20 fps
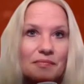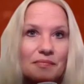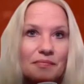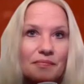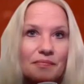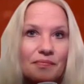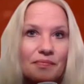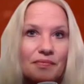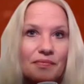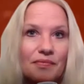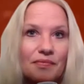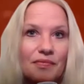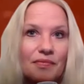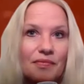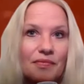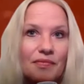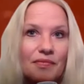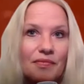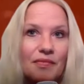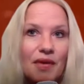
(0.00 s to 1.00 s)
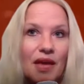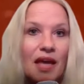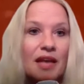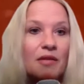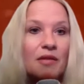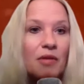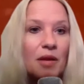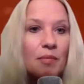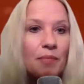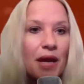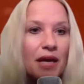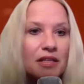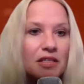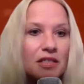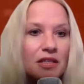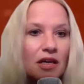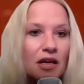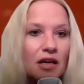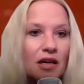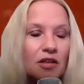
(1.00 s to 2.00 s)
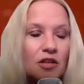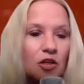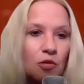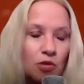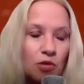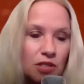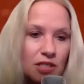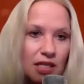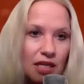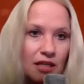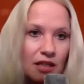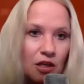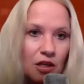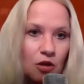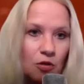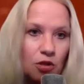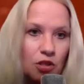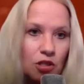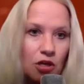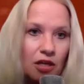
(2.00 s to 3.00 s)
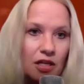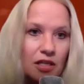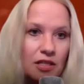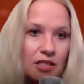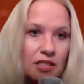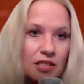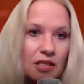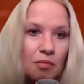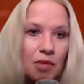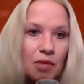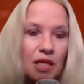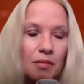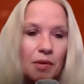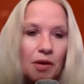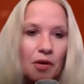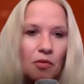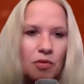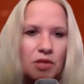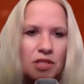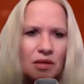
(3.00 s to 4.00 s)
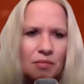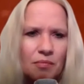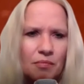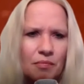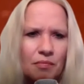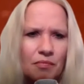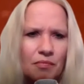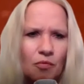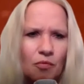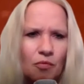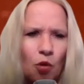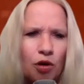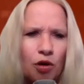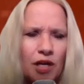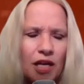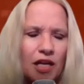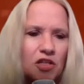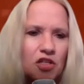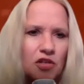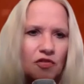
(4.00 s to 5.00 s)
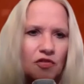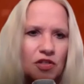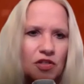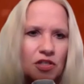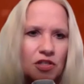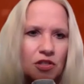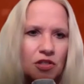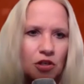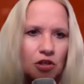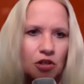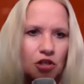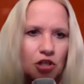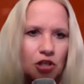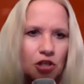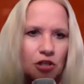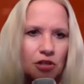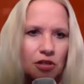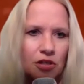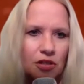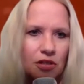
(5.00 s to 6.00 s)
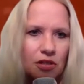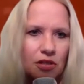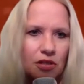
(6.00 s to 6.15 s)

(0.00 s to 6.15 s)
Um, anyway, back to you were saying that you were talking to somebody about, was it more nature versus nurture?